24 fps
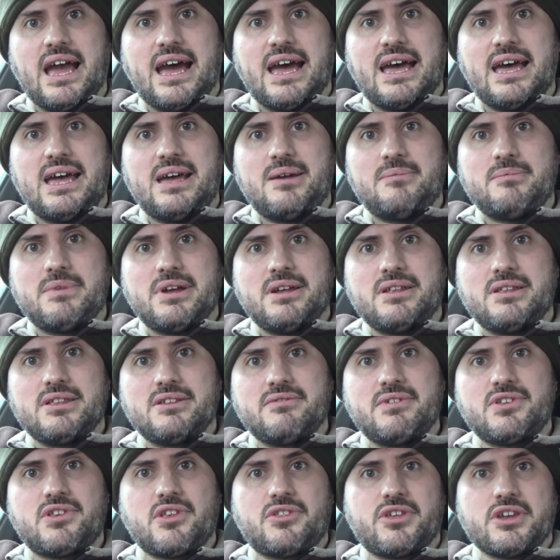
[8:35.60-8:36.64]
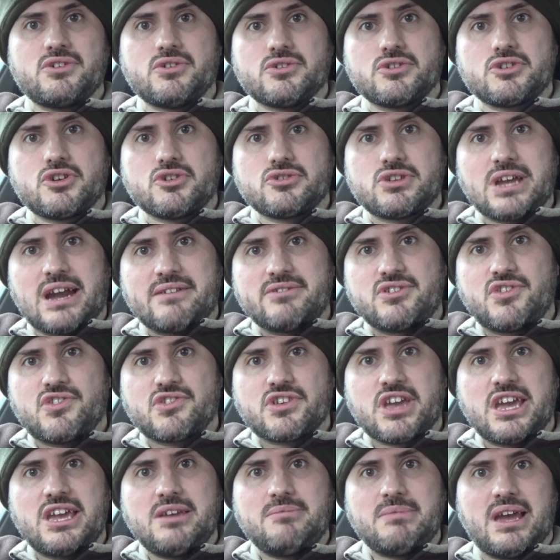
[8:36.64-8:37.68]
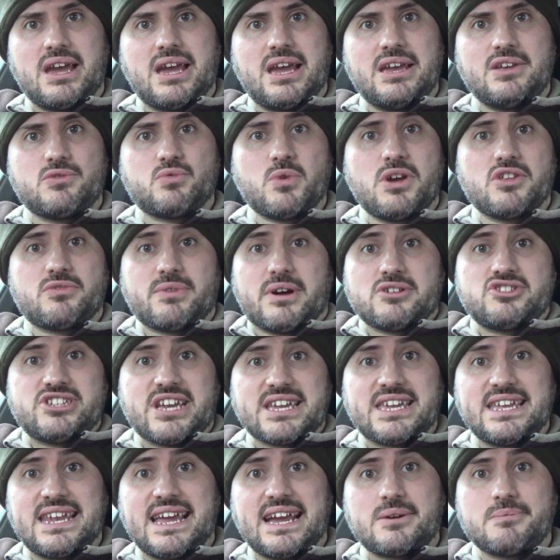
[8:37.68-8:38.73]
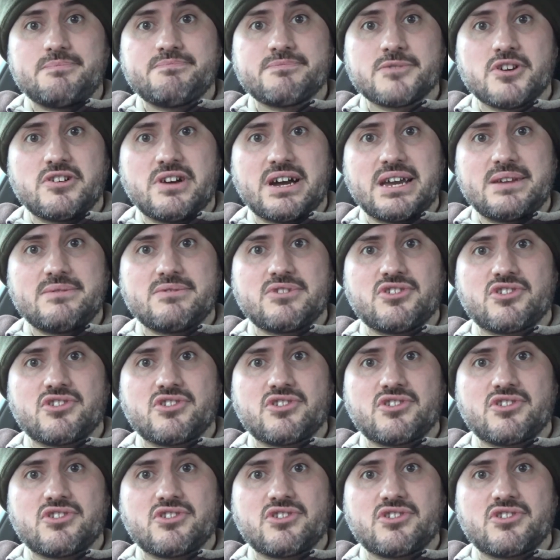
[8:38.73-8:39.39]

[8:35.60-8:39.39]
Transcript: there is a thing called the Good Garage Scheme. It's worthwhile checking out, all right?